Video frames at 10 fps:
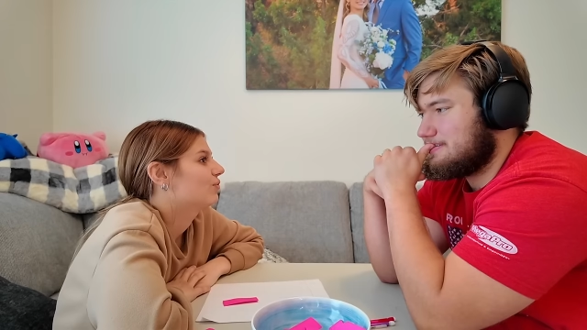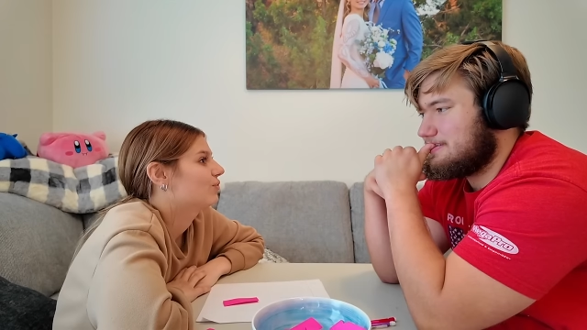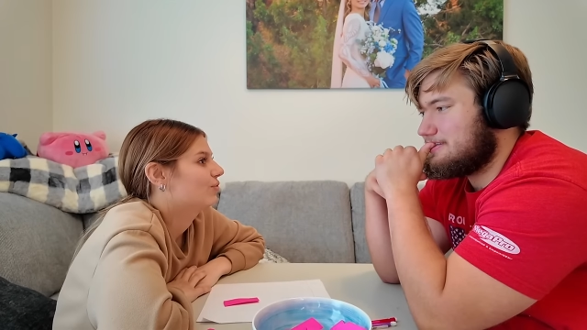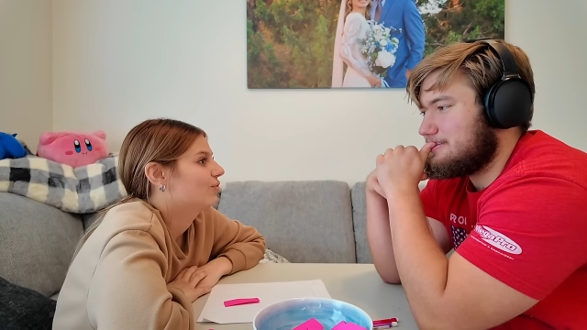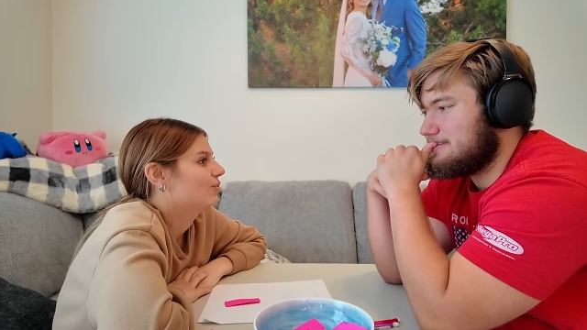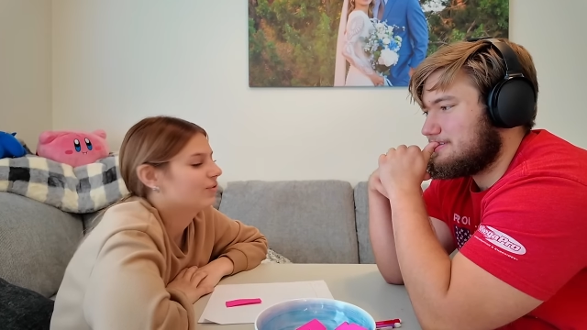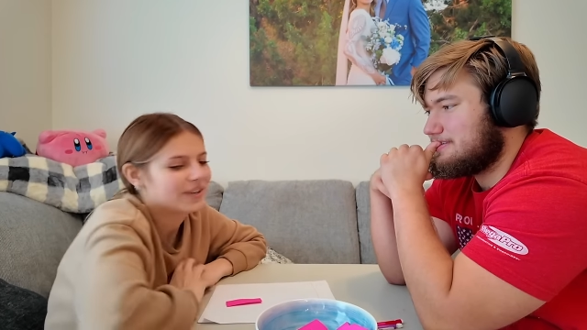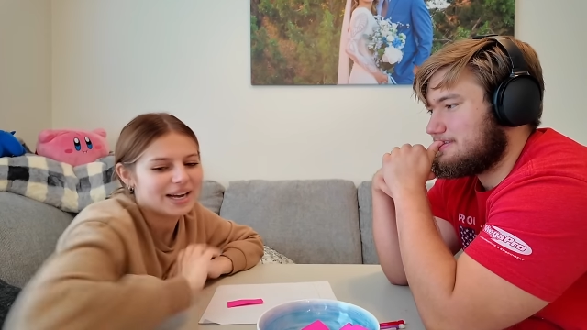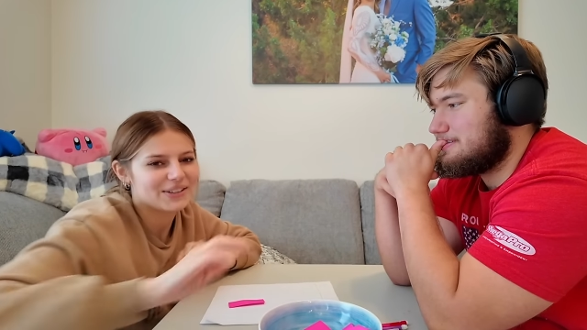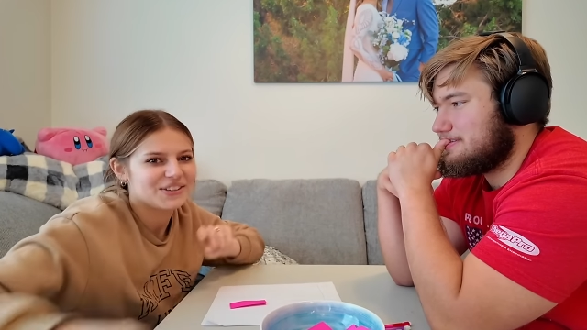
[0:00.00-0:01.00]
Speaker 1: Huh?
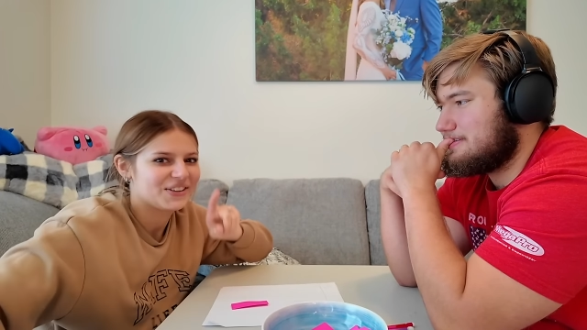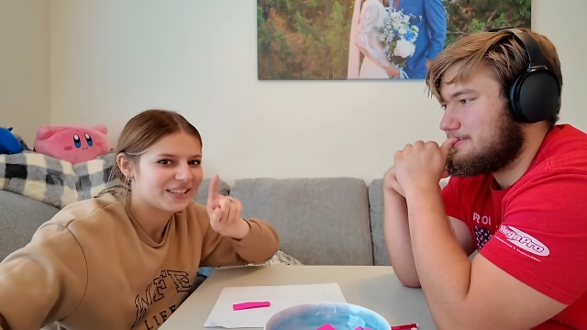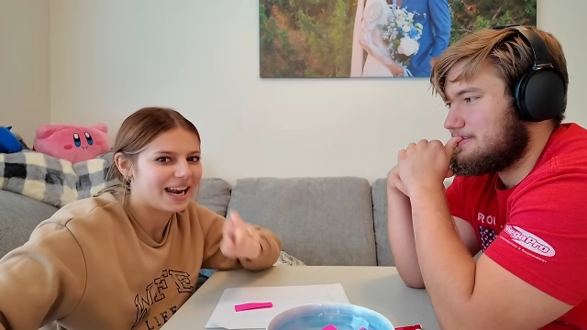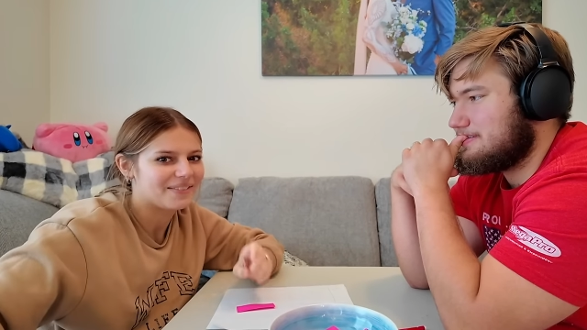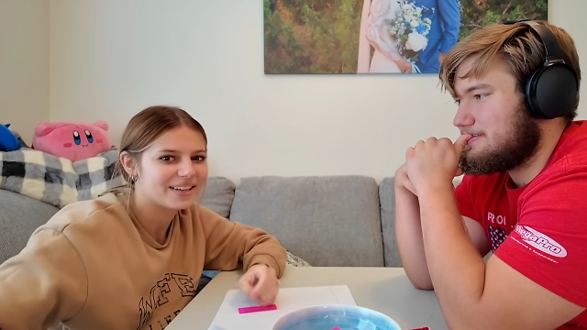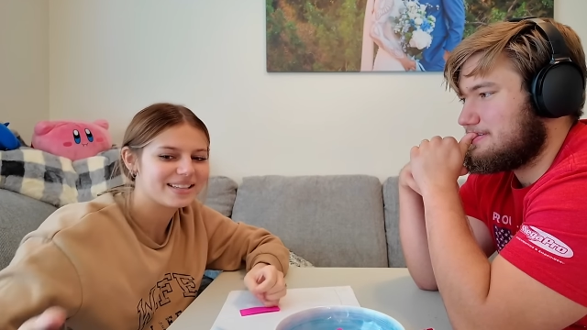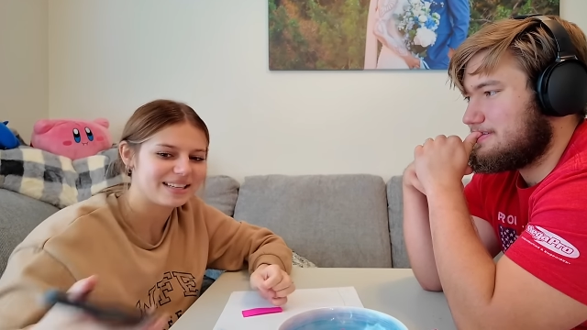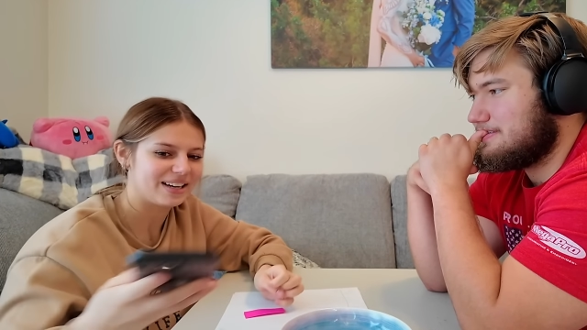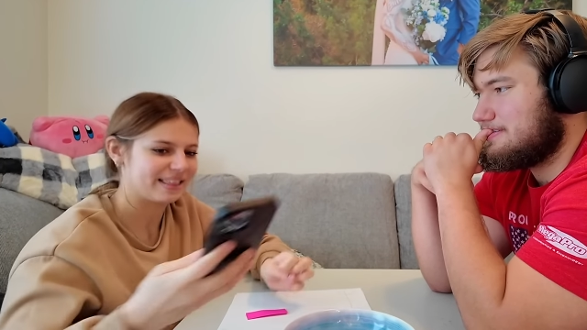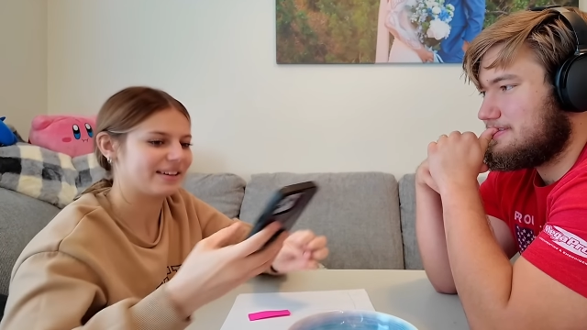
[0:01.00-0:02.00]
Actually, hold on. I'm gonna
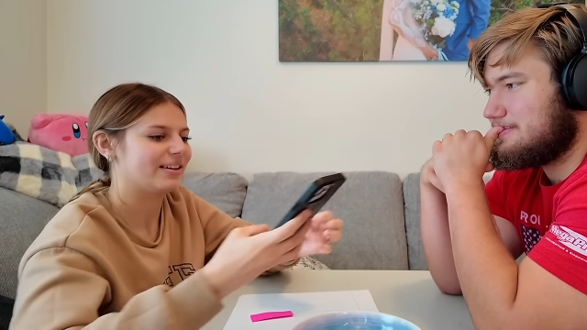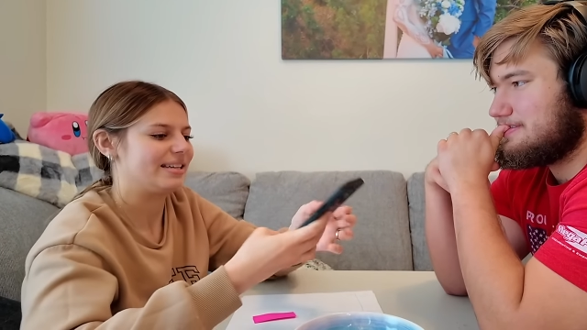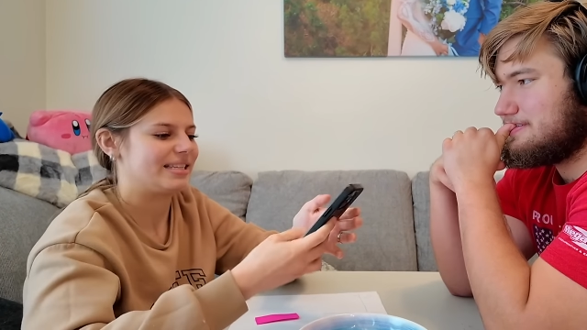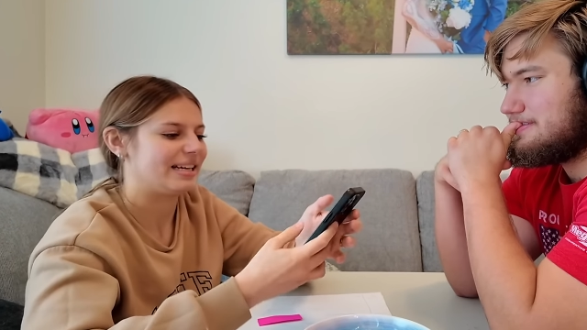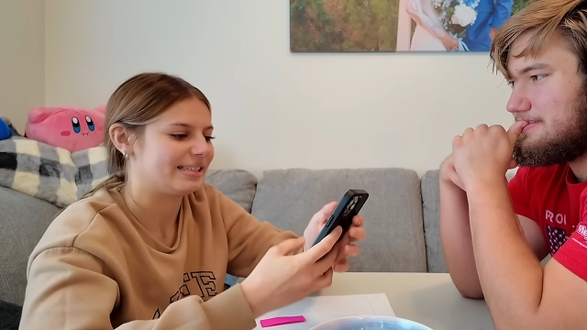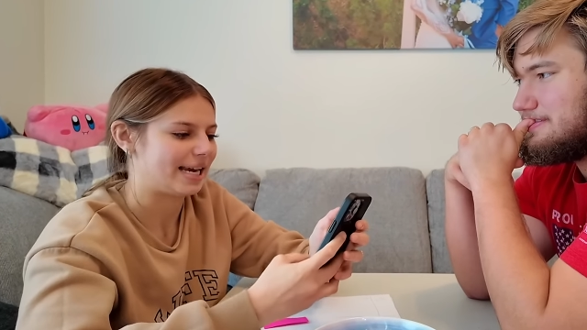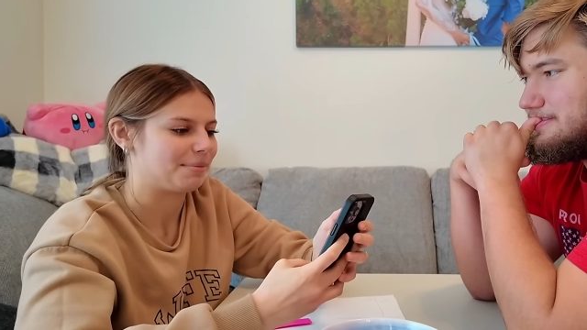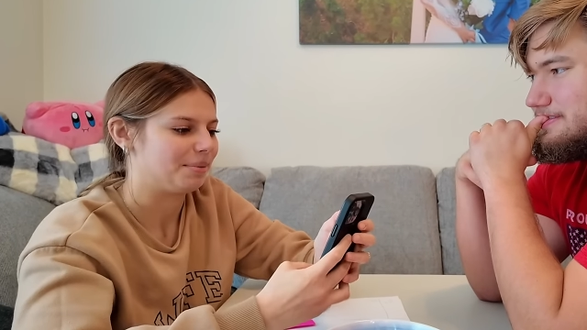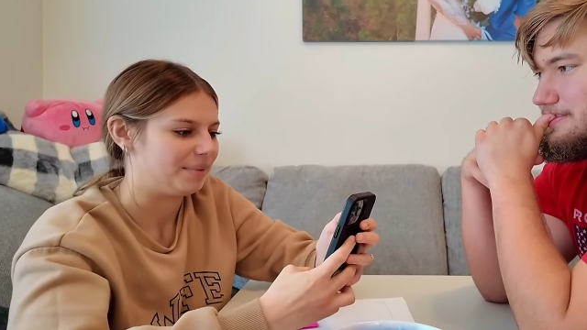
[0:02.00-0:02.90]
set a 30 second timer